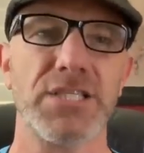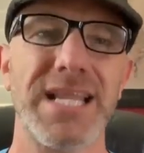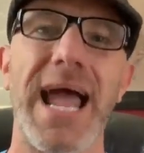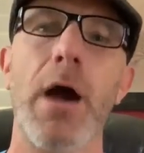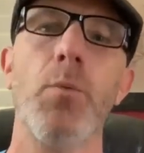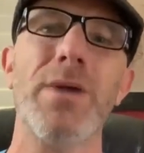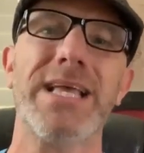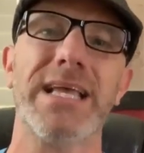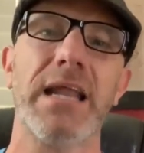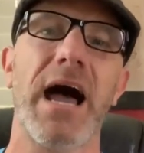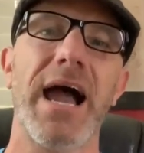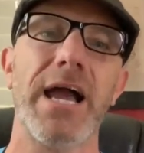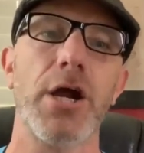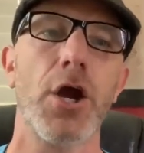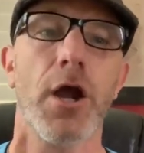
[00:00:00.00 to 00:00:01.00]
Now we can
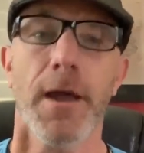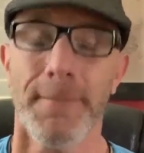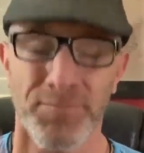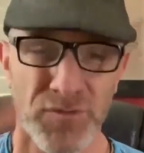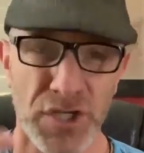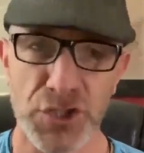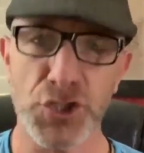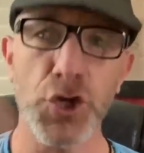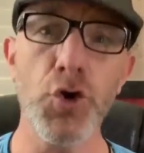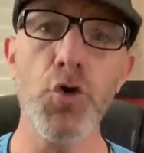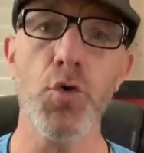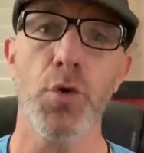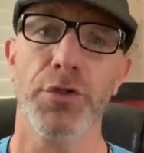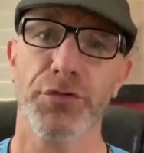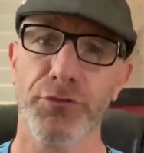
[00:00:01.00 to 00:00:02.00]
hire
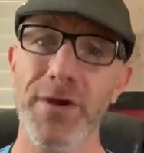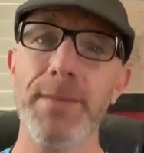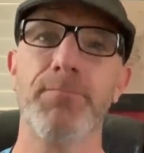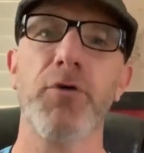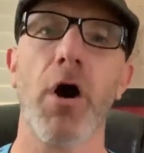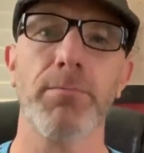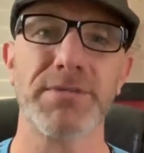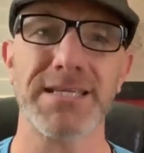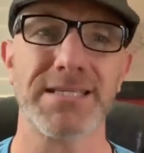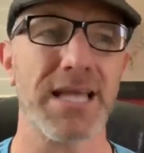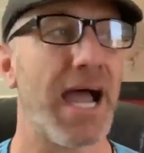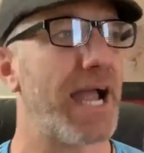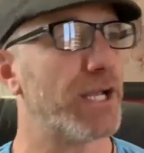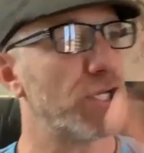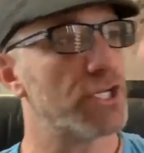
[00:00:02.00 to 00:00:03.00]
2-3 prop
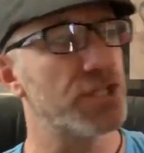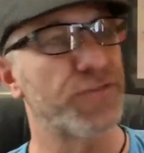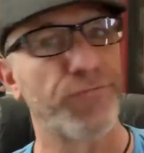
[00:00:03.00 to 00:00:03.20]
designers,